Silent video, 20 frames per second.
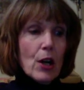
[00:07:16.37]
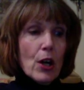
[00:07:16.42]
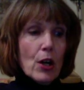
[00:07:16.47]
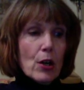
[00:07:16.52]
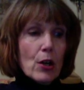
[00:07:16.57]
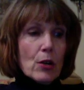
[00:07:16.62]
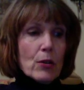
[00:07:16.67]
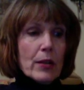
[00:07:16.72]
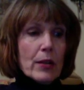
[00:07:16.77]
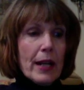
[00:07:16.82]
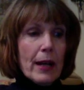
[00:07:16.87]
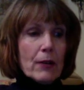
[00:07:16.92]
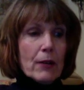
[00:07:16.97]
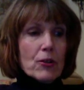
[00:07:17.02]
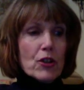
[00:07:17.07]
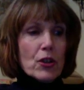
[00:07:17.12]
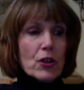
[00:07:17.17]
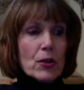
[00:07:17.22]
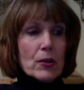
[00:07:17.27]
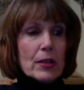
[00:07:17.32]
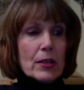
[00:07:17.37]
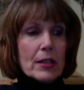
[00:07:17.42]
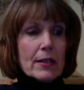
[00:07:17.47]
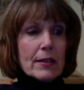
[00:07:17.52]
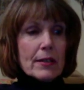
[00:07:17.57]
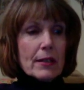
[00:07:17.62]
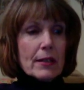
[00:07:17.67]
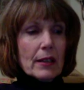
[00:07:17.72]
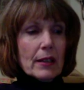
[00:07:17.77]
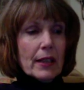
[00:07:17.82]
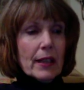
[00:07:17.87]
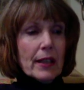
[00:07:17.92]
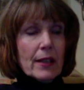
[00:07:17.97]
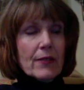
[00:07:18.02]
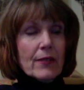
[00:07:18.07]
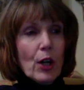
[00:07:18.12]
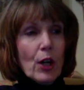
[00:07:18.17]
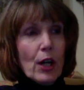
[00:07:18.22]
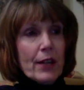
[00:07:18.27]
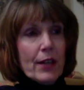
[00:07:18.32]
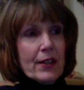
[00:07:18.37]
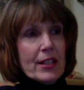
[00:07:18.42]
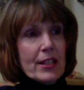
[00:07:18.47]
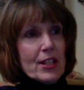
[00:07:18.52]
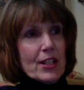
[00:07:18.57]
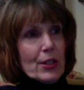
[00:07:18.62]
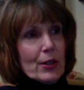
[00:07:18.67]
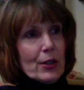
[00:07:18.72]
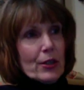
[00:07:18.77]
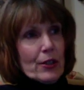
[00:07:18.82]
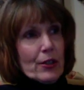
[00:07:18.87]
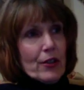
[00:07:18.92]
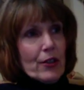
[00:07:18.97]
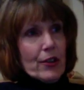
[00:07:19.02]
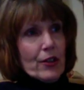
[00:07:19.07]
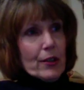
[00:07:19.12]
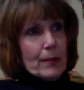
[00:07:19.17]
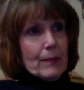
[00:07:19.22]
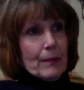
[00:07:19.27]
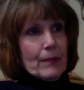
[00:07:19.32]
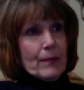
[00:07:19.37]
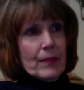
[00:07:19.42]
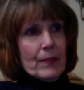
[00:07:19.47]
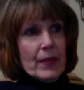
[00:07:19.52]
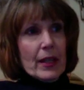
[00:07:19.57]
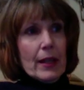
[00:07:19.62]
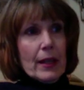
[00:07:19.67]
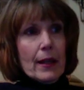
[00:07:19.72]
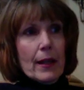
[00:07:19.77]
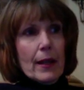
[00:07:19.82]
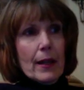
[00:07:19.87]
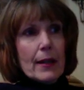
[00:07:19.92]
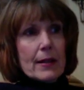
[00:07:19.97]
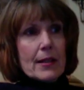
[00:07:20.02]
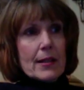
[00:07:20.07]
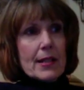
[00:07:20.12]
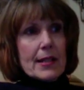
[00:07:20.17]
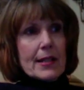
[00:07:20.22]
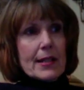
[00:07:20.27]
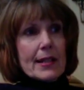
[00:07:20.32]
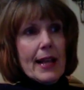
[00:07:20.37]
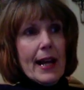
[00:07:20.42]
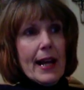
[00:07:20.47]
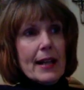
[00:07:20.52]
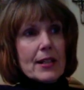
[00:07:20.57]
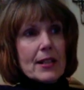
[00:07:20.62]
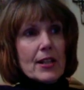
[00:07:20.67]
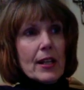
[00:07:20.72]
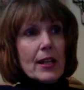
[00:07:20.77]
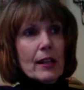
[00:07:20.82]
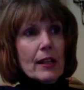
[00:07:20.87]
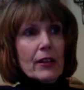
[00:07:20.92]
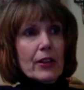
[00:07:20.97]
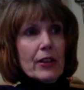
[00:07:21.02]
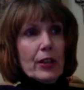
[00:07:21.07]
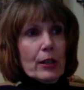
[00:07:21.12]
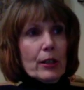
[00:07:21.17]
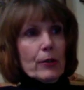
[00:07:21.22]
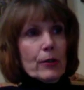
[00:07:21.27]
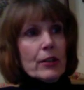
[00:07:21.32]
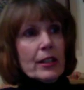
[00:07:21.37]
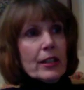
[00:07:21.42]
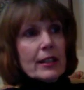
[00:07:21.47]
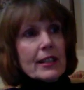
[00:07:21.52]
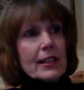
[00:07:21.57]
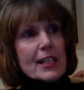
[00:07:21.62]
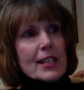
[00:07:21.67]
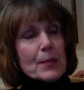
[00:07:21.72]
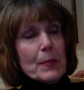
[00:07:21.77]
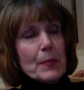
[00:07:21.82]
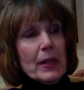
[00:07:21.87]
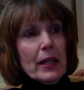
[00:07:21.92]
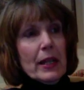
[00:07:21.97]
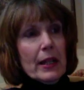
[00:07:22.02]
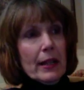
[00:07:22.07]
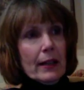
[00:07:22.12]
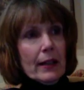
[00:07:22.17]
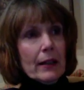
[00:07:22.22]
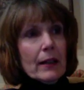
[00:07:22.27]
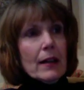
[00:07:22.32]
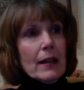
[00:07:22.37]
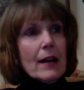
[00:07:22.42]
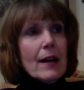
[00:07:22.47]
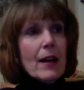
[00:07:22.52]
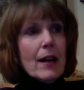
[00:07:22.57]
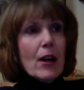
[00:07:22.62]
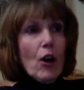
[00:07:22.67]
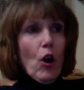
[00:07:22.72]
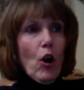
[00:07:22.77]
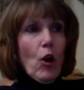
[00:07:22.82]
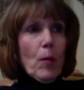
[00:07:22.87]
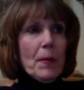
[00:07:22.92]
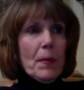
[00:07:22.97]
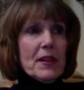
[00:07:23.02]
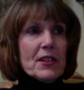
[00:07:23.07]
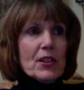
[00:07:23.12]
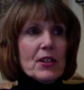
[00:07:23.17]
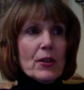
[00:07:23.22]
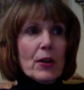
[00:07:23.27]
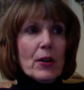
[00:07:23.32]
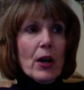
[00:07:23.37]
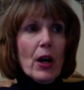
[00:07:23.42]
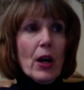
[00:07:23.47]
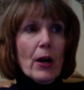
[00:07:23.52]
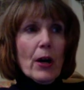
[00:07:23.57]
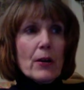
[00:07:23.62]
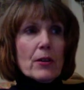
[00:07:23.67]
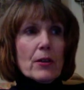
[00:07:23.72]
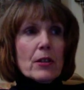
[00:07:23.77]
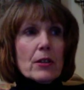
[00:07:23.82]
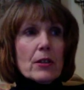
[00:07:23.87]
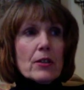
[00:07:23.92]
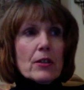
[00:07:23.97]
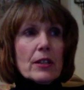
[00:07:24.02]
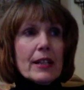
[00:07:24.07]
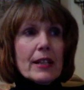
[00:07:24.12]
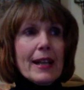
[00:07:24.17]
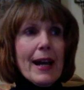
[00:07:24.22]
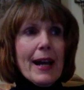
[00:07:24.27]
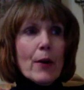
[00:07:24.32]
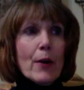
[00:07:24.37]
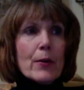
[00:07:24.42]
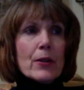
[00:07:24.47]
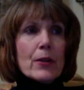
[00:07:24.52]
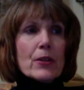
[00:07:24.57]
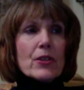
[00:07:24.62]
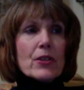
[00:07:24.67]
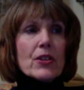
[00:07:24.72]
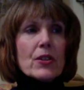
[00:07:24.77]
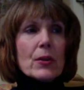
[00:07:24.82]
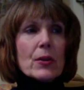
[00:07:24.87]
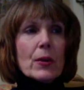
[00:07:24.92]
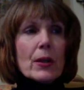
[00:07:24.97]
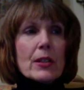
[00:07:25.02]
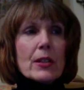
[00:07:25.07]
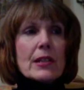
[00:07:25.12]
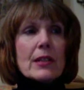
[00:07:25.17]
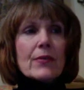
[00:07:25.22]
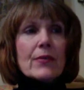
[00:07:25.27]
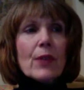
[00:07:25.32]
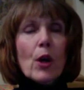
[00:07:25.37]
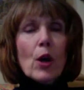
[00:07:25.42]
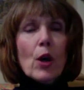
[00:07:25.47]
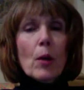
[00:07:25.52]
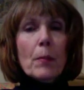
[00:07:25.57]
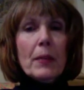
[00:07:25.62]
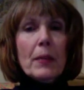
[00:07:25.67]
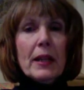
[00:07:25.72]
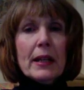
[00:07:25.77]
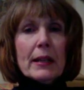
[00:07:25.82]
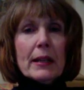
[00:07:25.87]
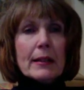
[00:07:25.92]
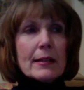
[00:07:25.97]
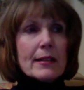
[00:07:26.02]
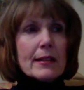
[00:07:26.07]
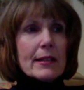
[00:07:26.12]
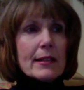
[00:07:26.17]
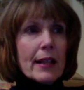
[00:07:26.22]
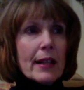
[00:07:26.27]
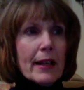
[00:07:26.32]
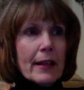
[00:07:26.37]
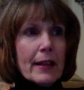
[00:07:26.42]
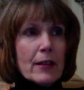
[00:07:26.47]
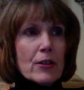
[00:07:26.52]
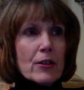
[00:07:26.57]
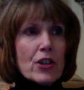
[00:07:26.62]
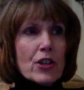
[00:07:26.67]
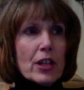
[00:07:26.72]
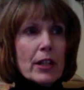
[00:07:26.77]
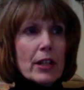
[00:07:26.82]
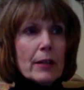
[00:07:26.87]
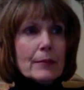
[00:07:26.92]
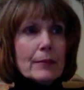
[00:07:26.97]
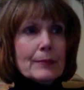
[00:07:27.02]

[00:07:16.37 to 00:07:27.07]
who now chooses to live on this earth. Does that tell you that this being opens her heart to the outer source of all beingness and energy?